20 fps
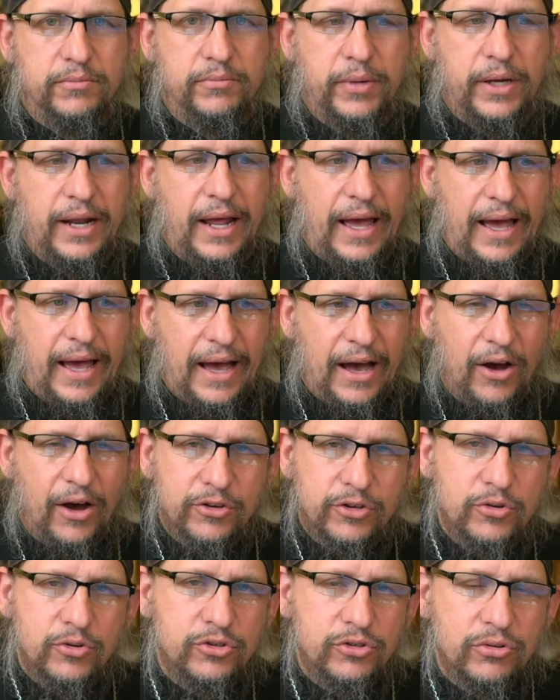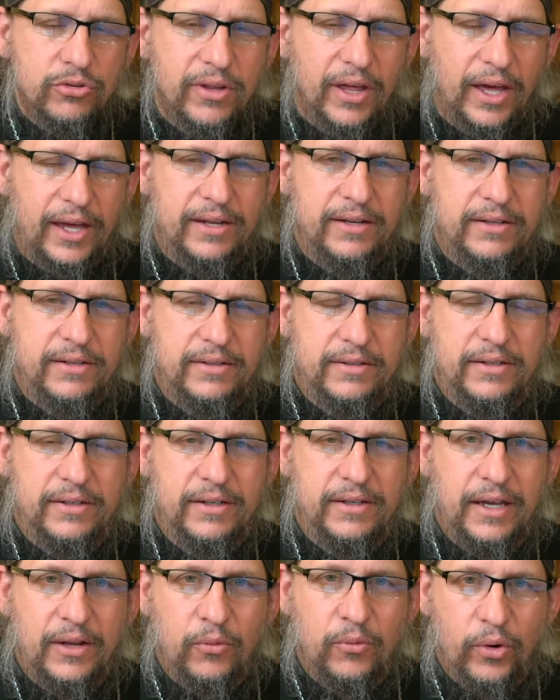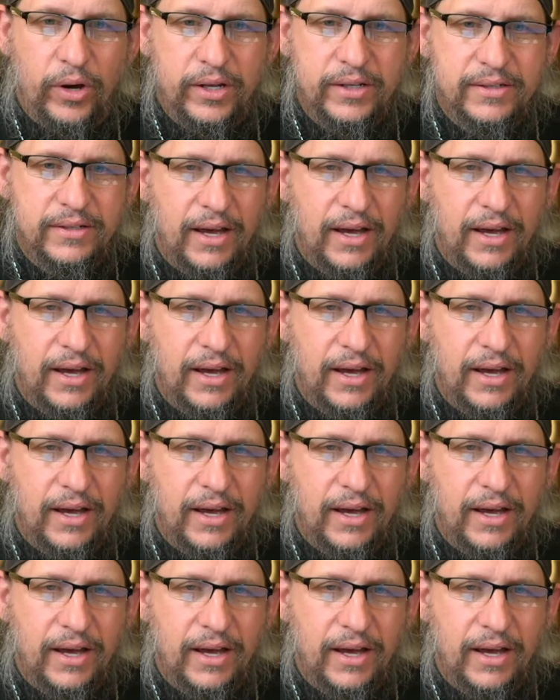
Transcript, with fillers: But how you do that, in what